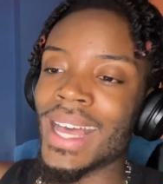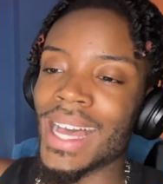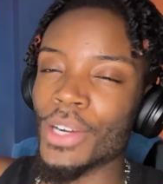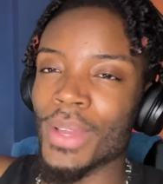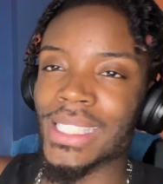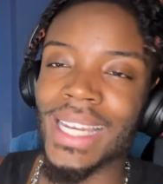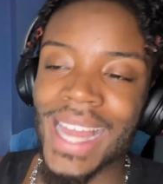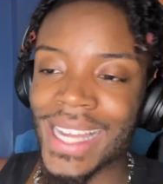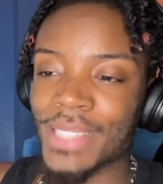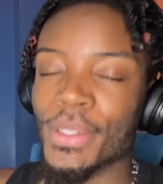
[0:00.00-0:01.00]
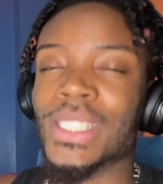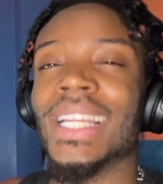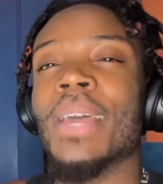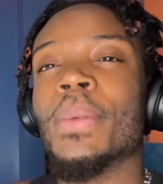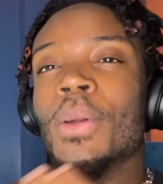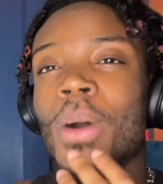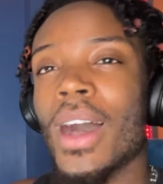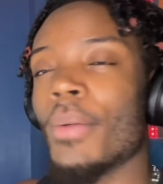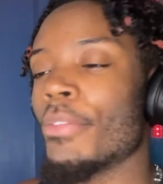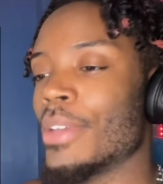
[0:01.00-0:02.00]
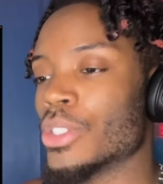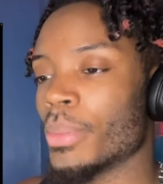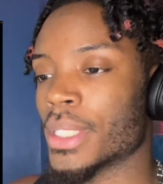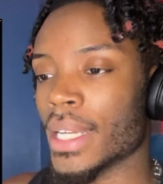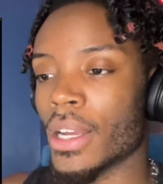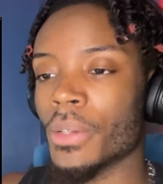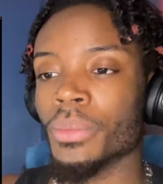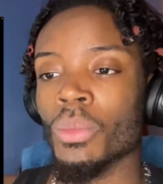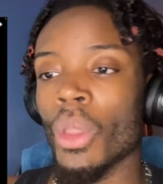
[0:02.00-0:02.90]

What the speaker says: And don't forget to like these videos and let me know what other things you want me to check out.